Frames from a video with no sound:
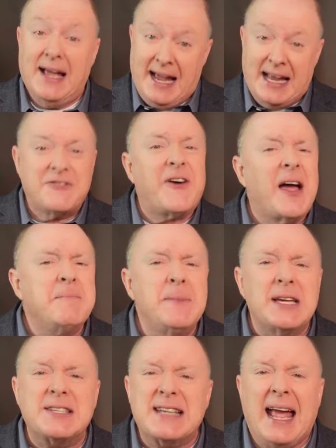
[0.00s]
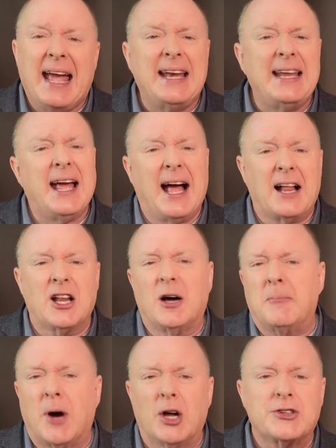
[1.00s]
And if I missed any
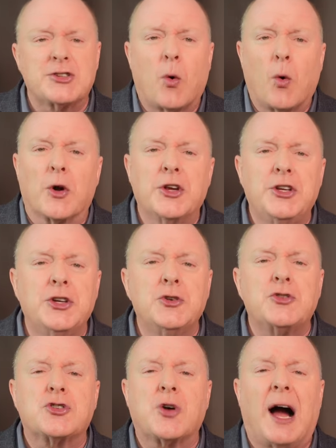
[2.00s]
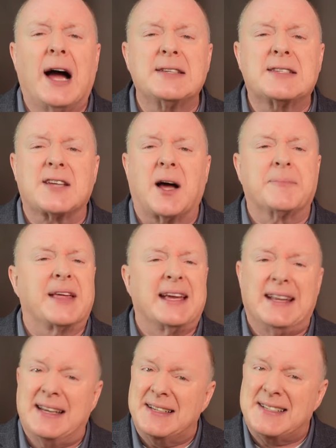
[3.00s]
element or you tried something
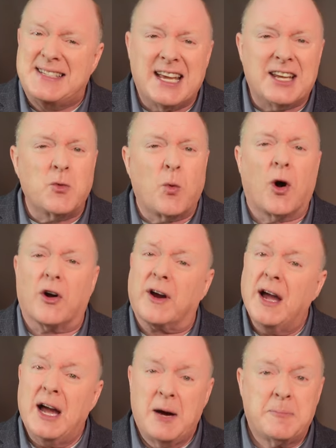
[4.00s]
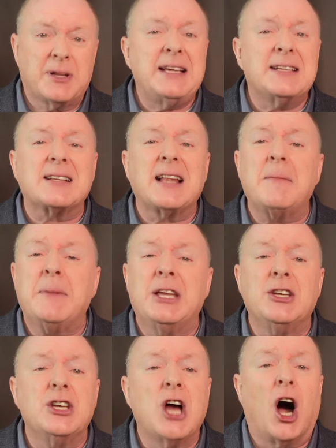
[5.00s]
and it didn't work, please let me
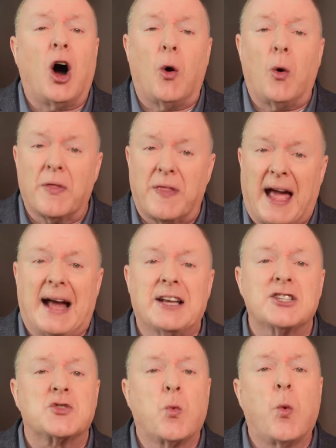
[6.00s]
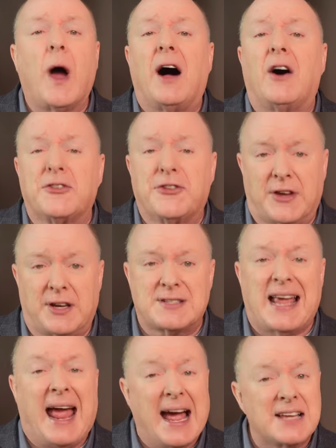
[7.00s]
know that as well, since
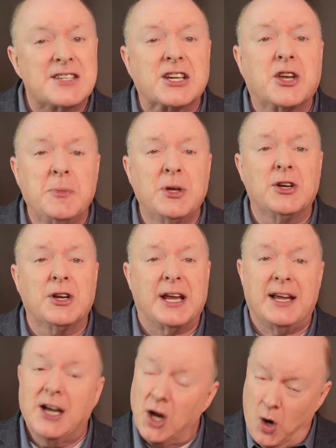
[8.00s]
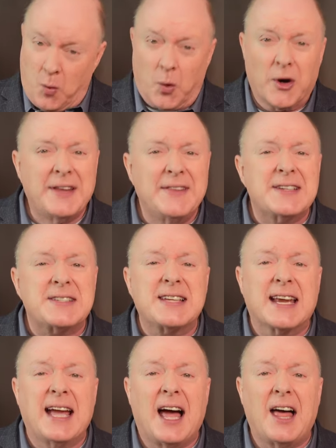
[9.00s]
as a community, we're in this
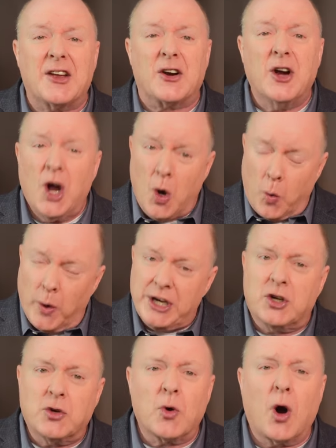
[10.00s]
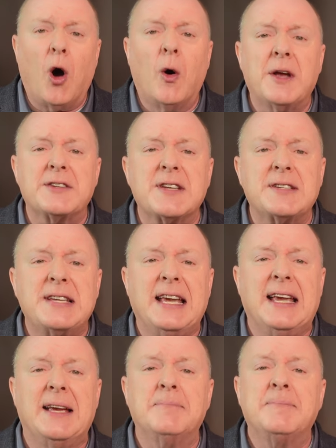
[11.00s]
together. We grow as a
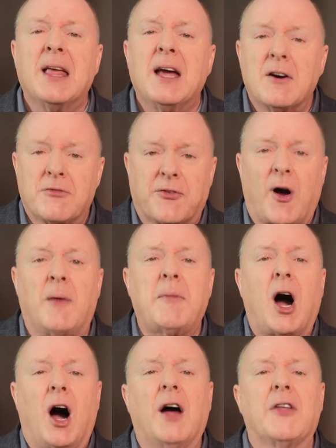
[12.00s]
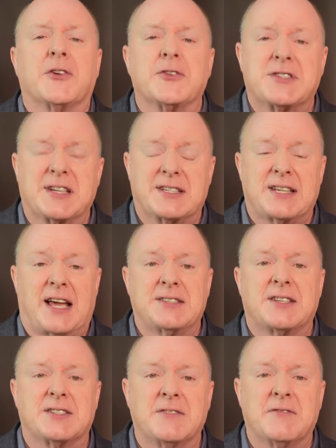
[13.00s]
team from other
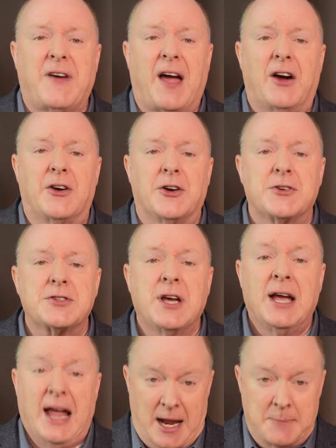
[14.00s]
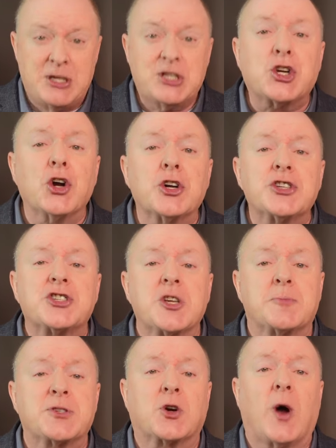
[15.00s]
successes and failures. And be sure to
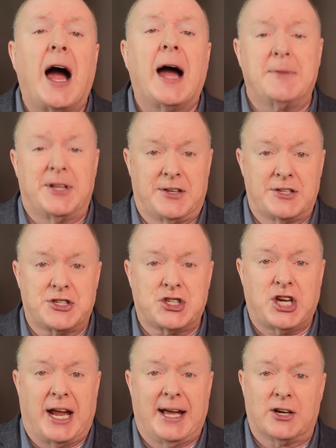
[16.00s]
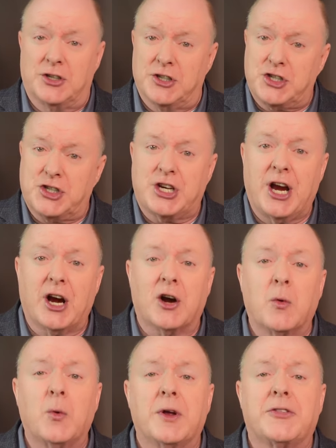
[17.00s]
subscribe to this channel and
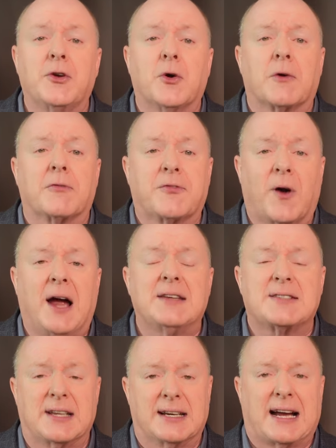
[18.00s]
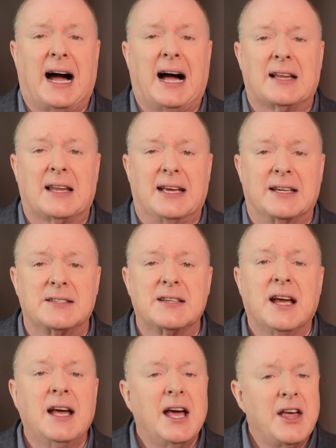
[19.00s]
share with your friends and colleagues.
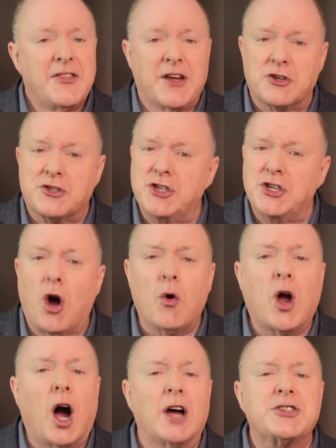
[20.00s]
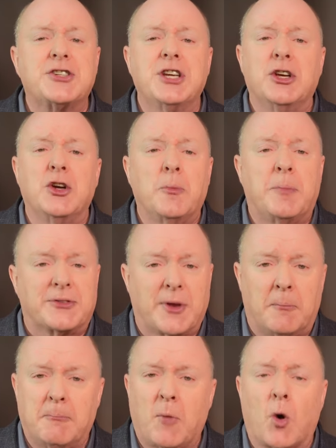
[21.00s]
There's no cost to you, but
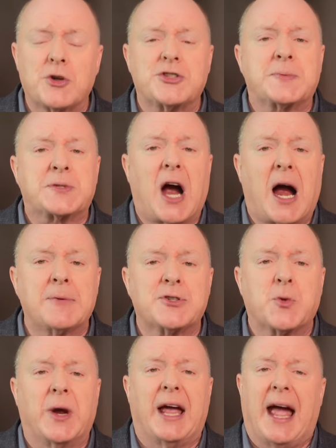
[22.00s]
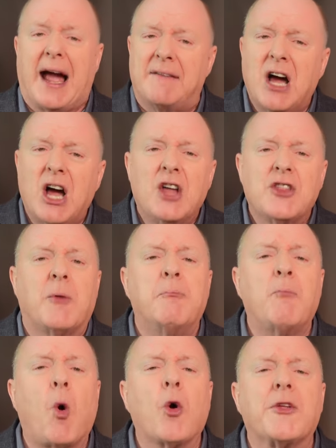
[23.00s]
the more subscribers we have, the
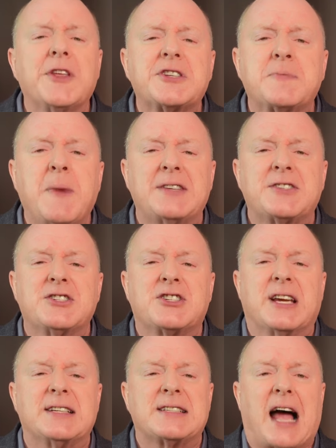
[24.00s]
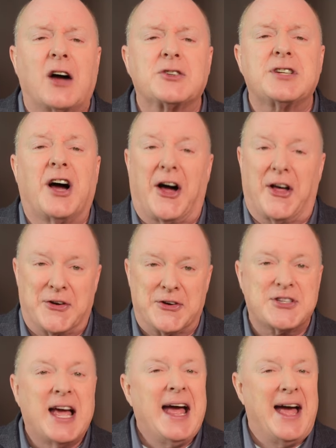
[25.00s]
more this message gets out to
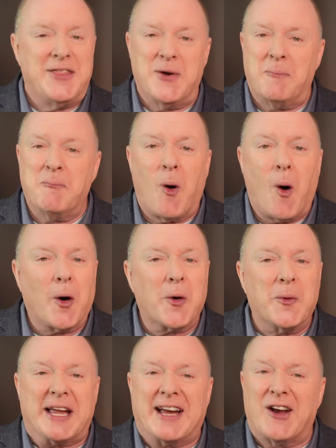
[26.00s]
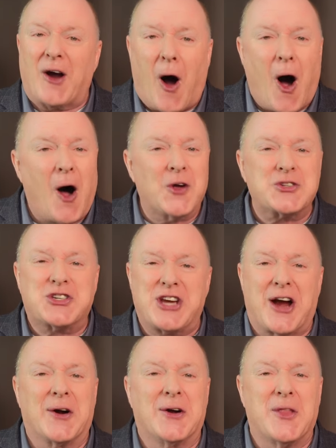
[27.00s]
others, and the more we can all
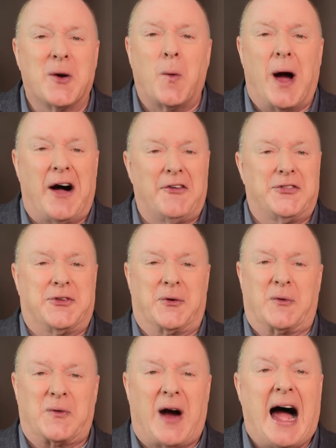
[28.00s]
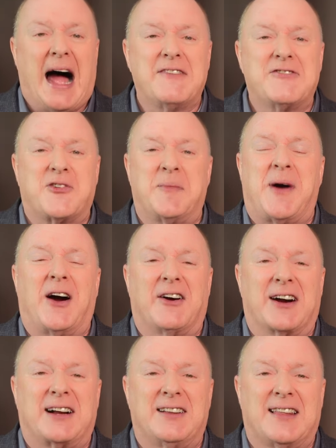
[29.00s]
share in the wealth derived from
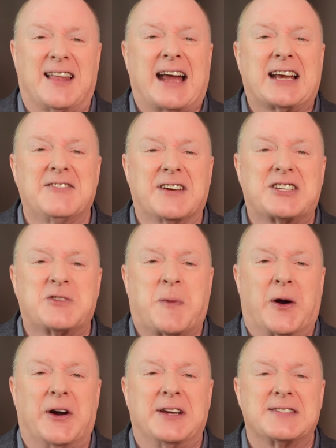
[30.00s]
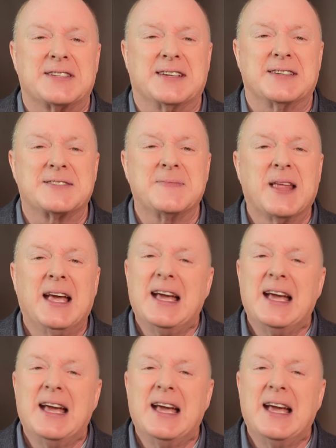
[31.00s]
our collective experiences.